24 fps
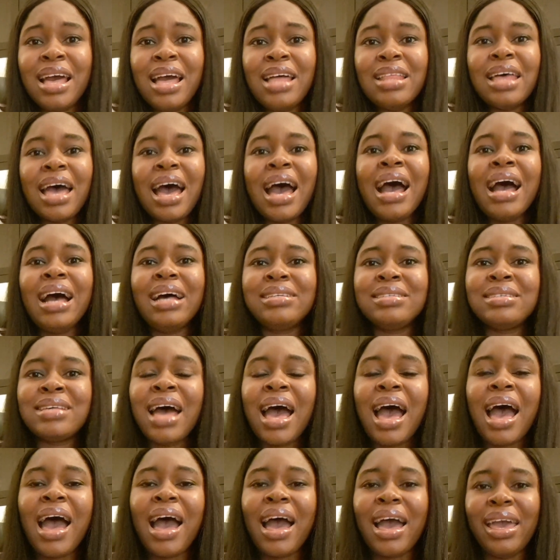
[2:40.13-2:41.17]
has
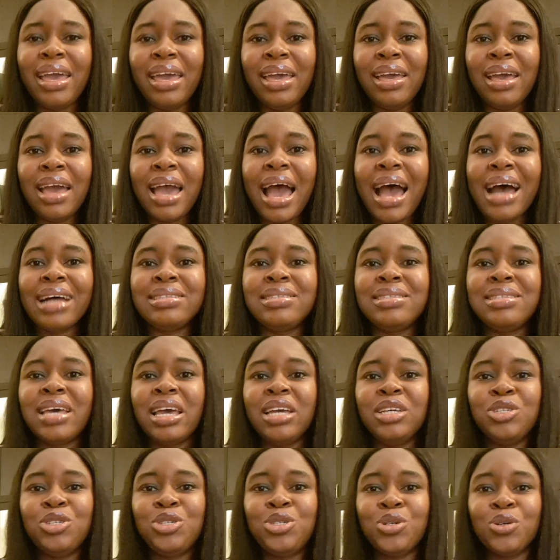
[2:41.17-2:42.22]
high
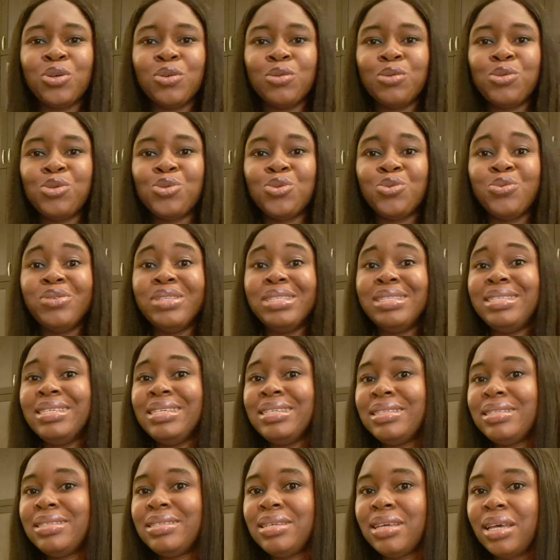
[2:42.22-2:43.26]
attention to
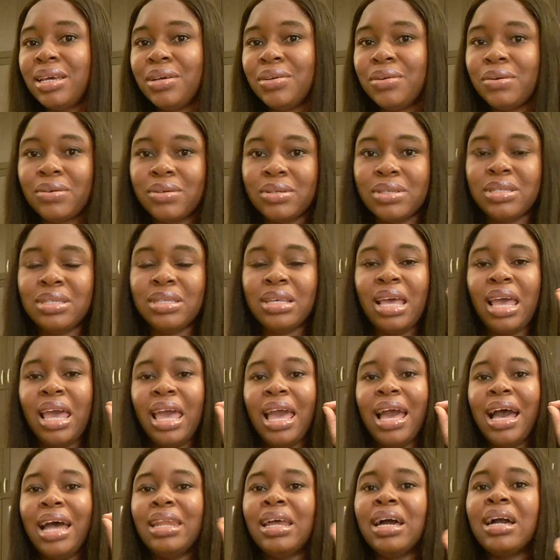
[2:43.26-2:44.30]
details.
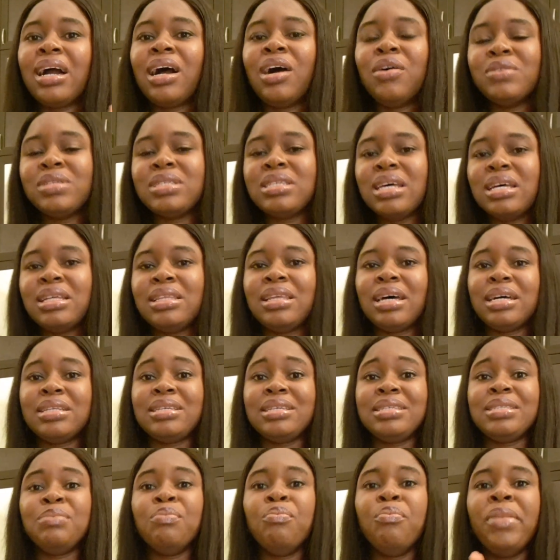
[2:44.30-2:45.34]
An accountant that
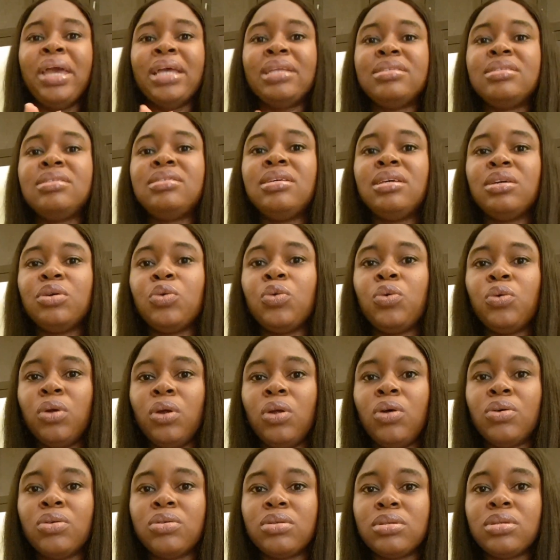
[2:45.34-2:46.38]
is
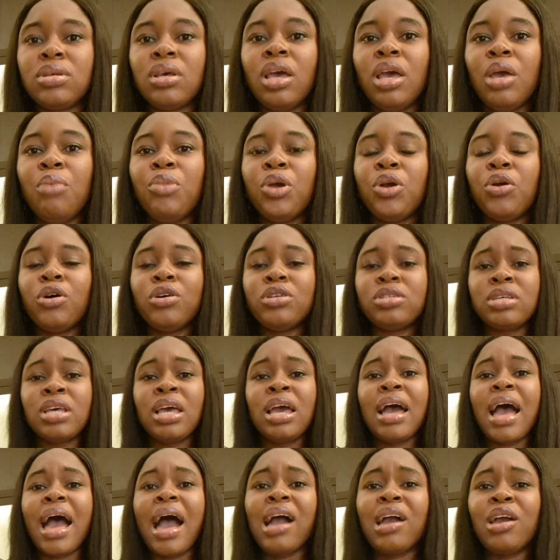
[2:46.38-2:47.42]
meticulous,
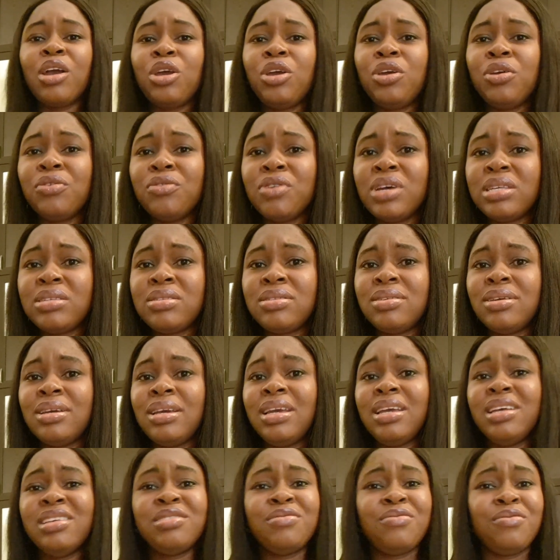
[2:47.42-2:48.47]
because
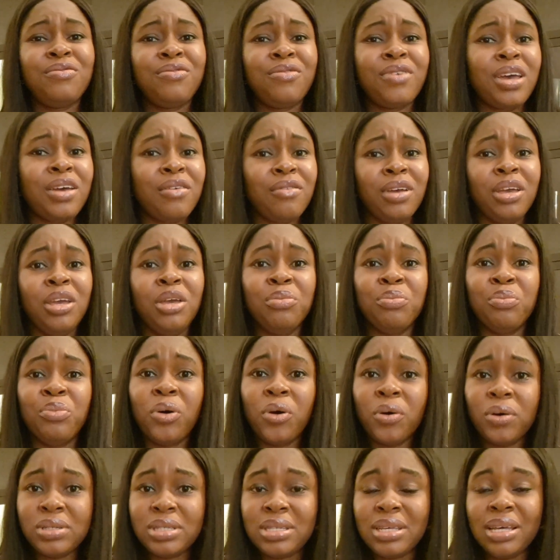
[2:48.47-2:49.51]
accuracy is very
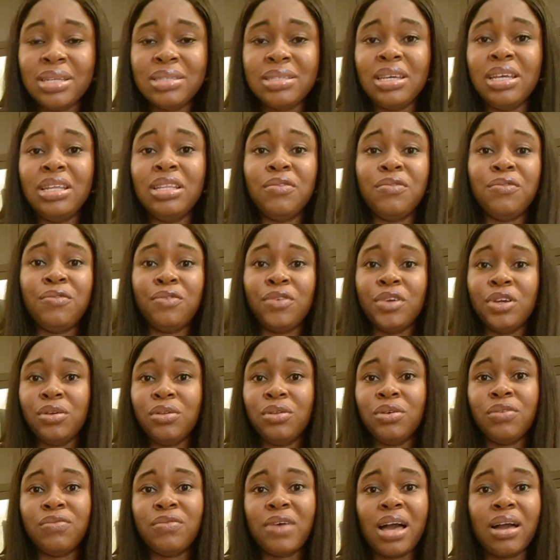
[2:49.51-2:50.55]
important in the
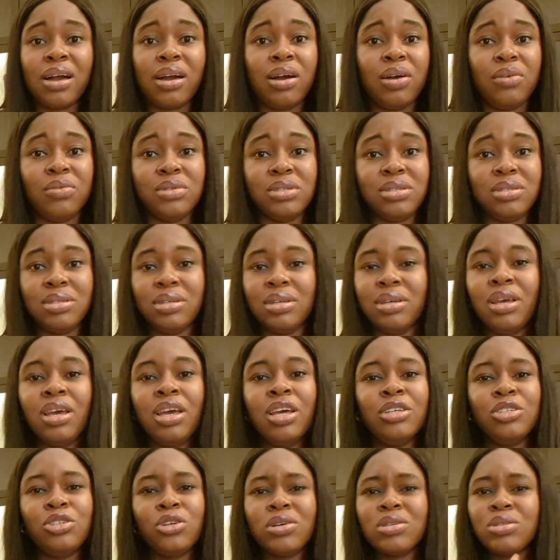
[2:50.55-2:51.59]
field of accounting.
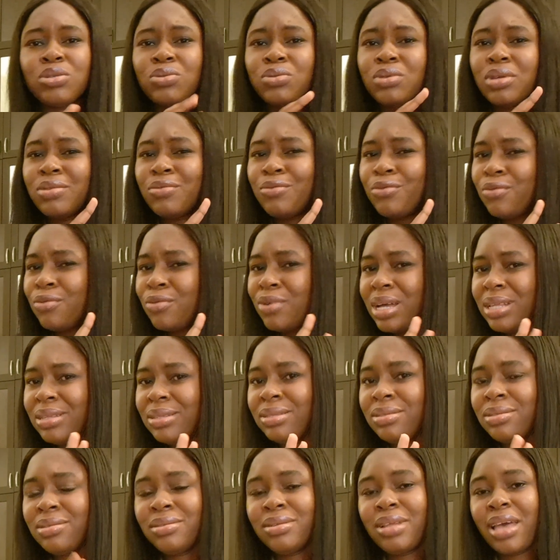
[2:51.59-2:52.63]
Just
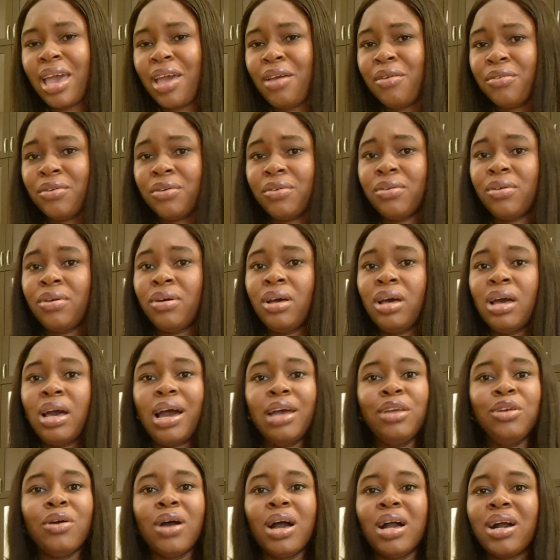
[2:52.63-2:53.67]
one error
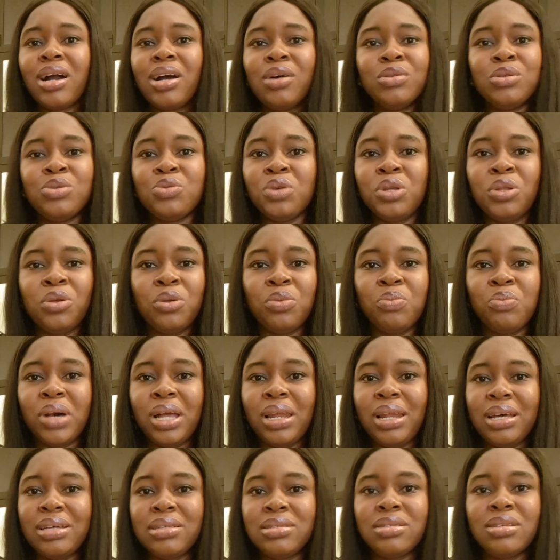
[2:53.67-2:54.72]
and your account will not
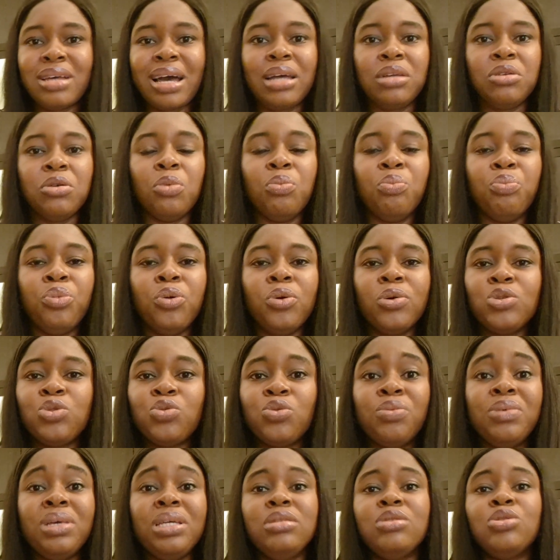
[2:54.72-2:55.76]
balance and your books
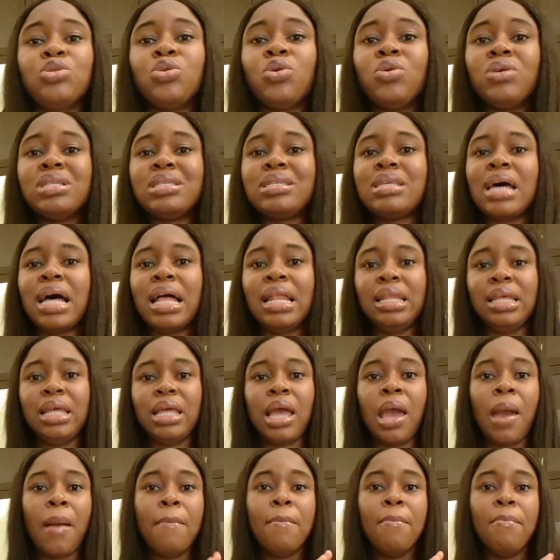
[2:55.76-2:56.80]
will be totally
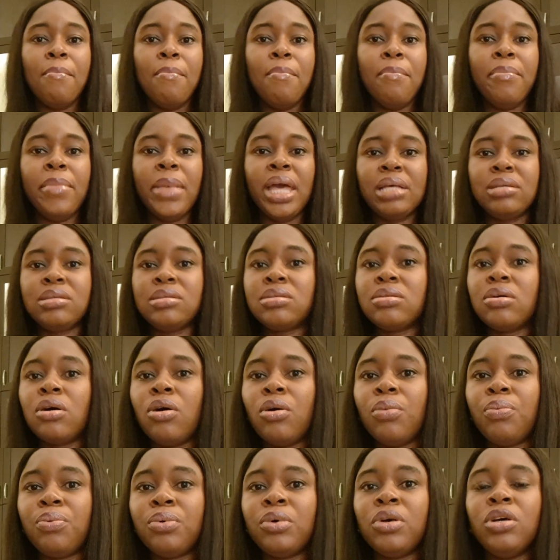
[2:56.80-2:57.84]
messed
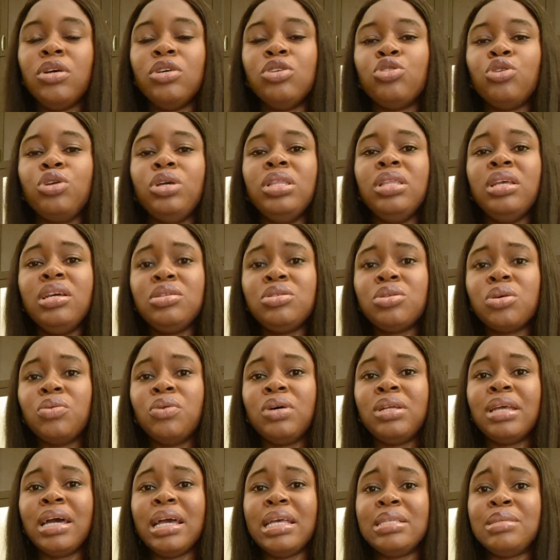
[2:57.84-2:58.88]
up. So you need
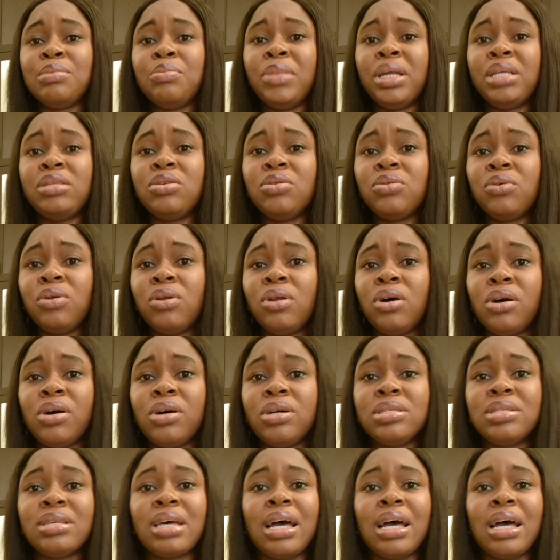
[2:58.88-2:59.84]
someone that is meticulous